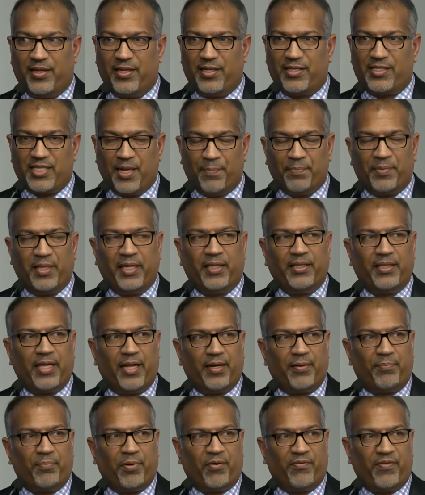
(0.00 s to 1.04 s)
something
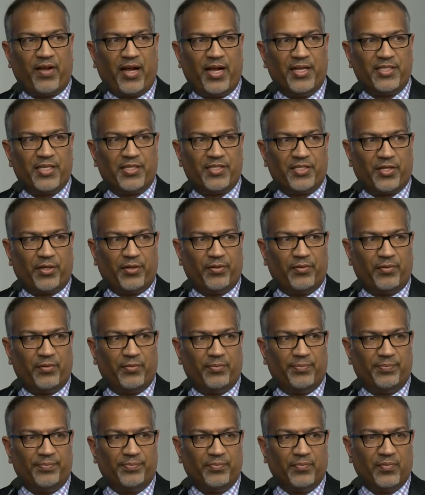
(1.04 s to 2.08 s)
that provides its
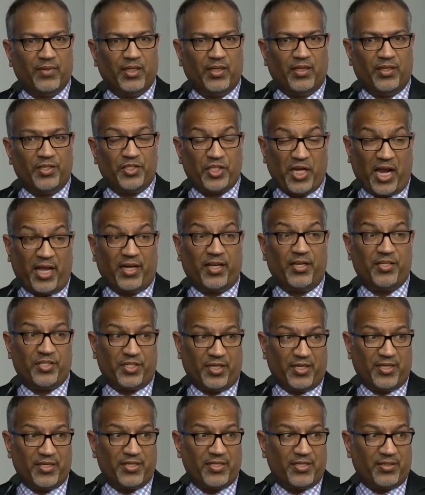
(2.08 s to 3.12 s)
own
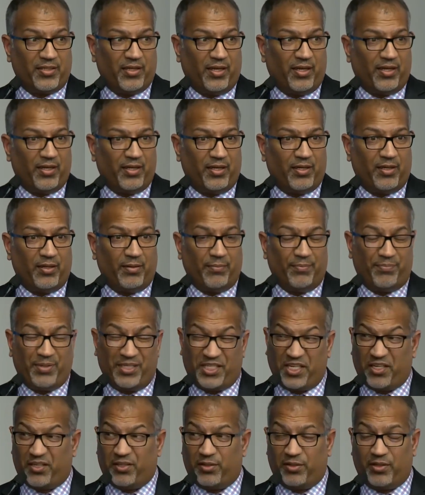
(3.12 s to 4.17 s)
challenges,
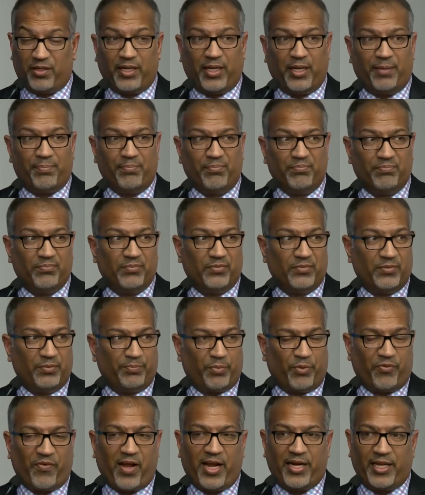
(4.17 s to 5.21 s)
particularly
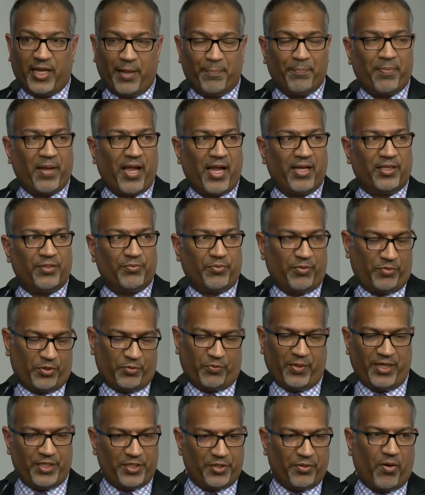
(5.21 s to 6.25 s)
providing impact, which
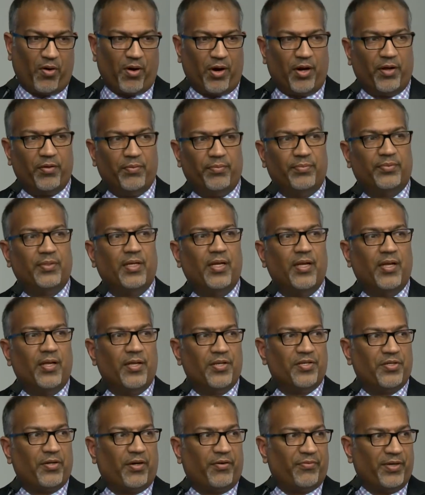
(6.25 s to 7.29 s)
we do our own
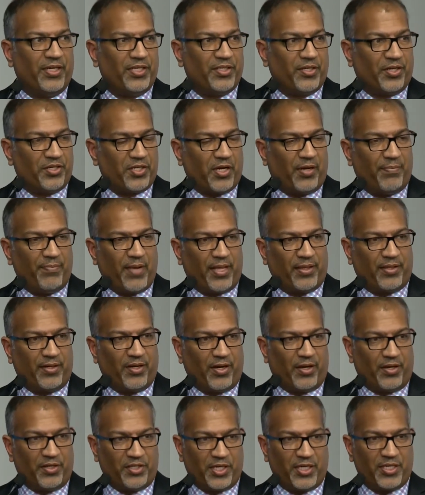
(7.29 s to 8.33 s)
sort of research on
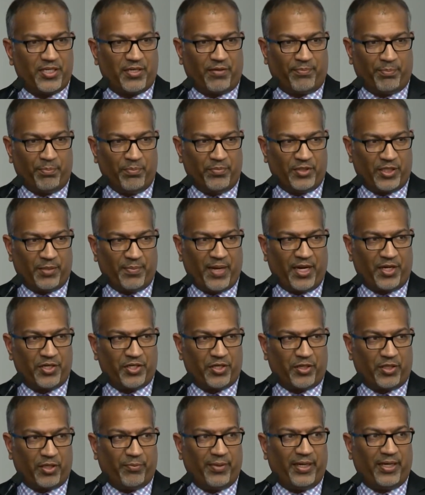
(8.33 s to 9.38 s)
methodologies to make
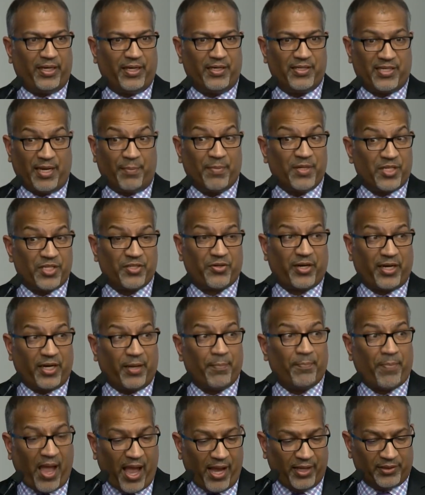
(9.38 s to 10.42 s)
sure that we can demonstrate
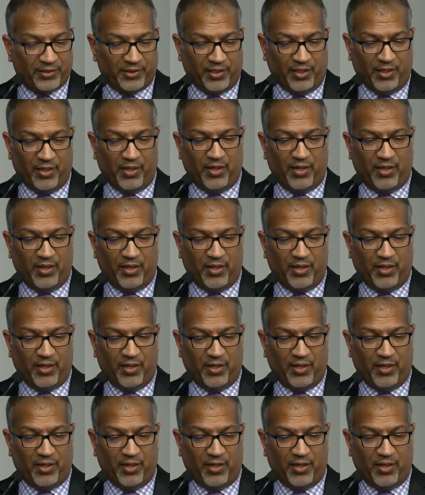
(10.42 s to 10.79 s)
impact